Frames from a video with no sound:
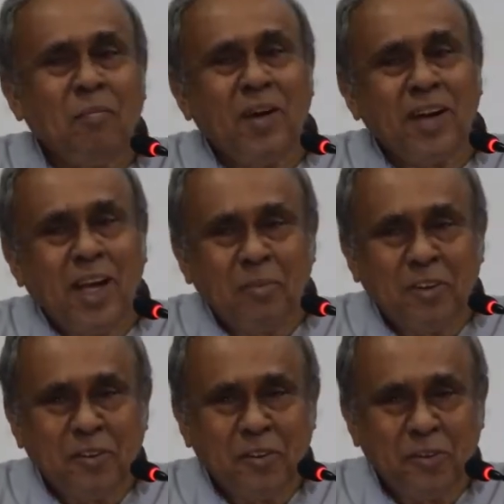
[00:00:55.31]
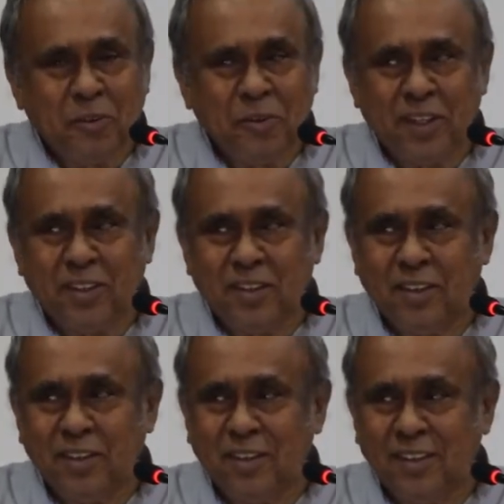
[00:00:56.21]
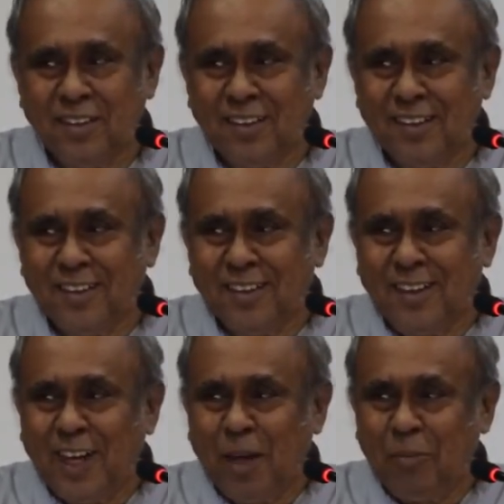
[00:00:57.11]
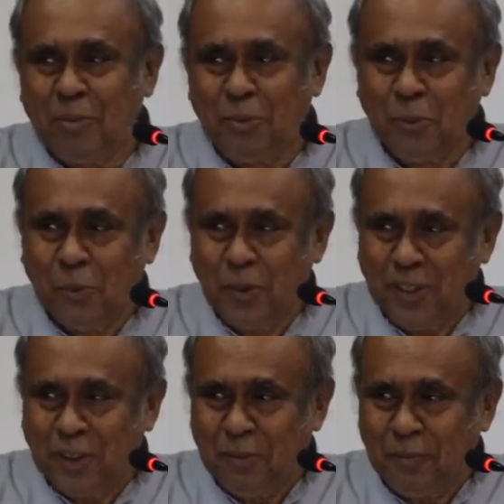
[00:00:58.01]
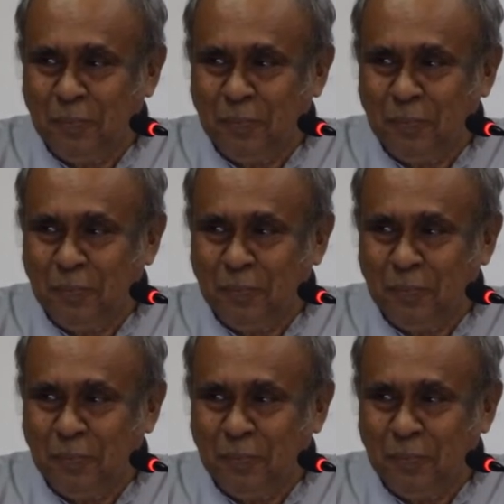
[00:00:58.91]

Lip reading: But I'm not going to do that. I'm too old now.